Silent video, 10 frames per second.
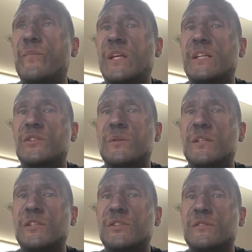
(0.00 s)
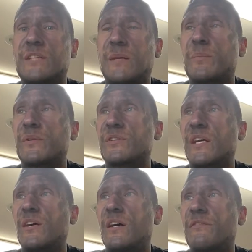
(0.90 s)
gets you an additional
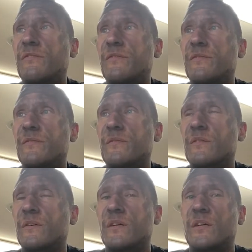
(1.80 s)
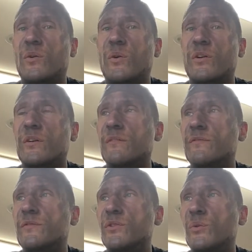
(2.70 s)
10% off an order of
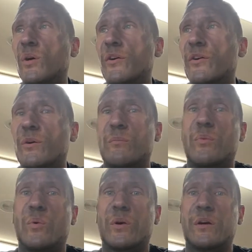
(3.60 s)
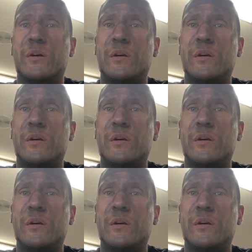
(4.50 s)
200 or more.